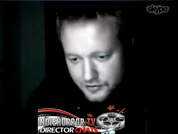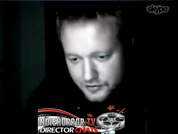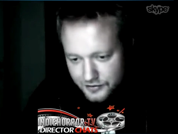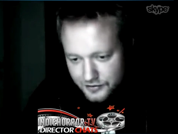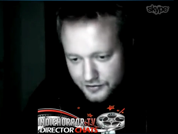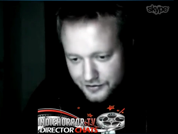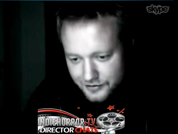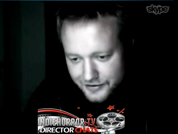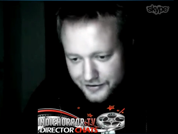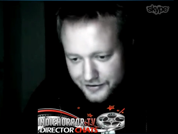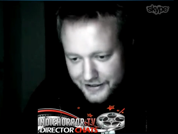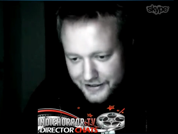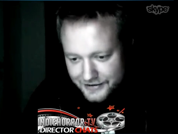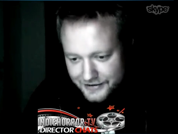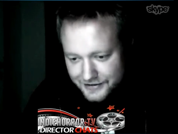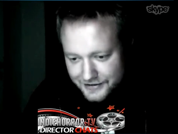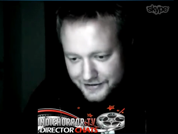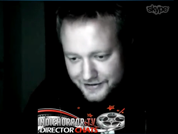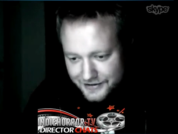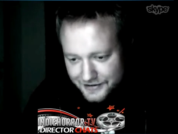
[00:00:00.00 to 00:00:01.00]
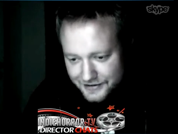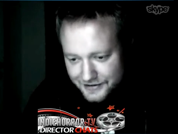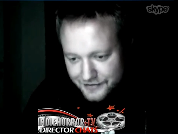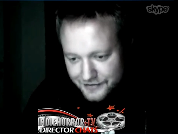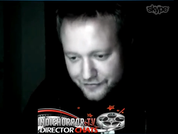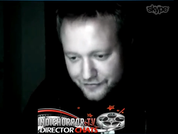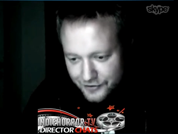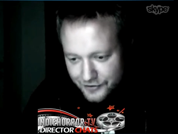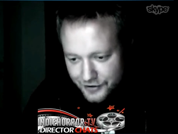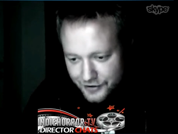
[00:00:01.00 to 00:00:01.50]
The Exorcist is the
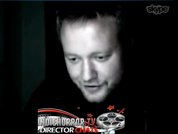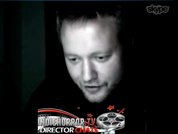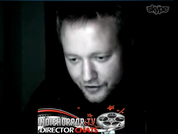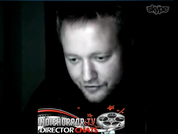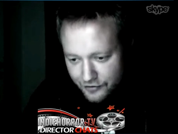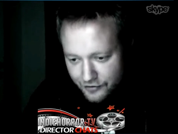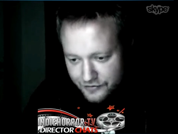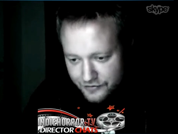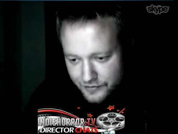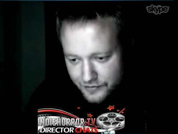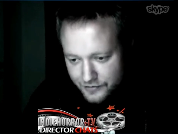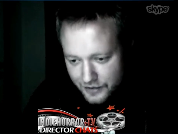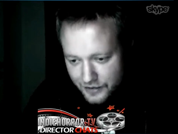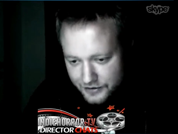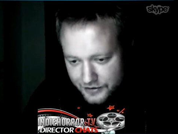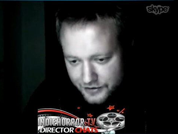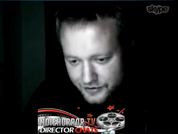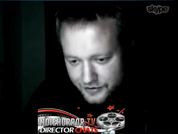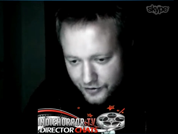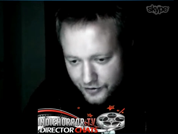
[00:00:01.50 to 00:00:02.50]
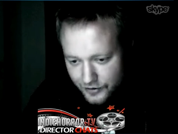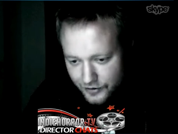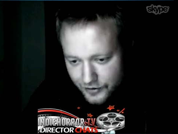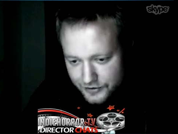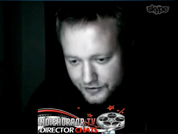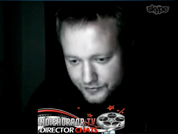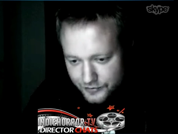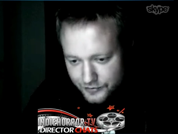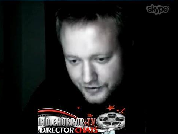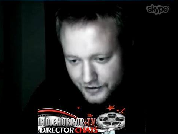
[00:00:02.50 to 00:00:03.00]
first horror film I saw
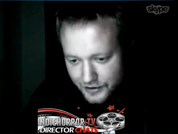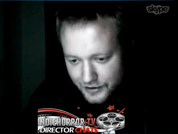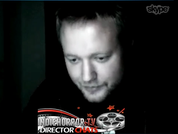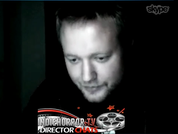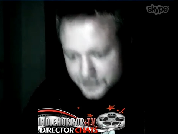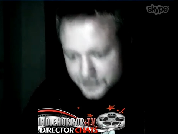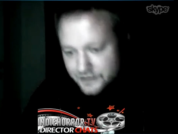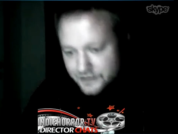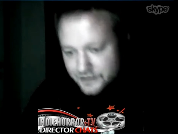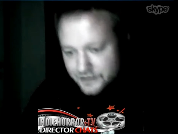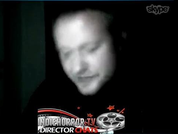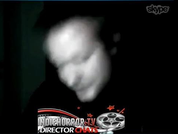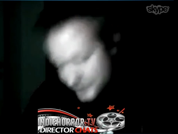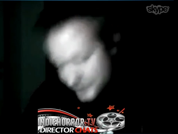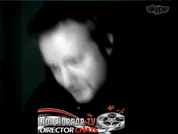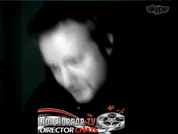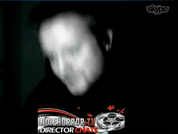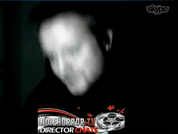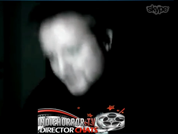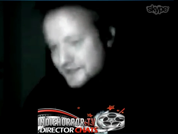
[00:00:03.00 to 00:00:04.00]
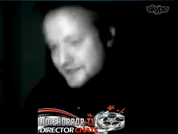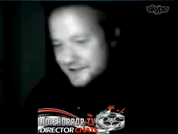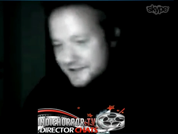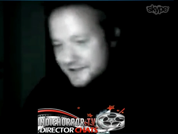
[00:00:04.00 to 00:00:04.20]
as well. I was 7. Nice.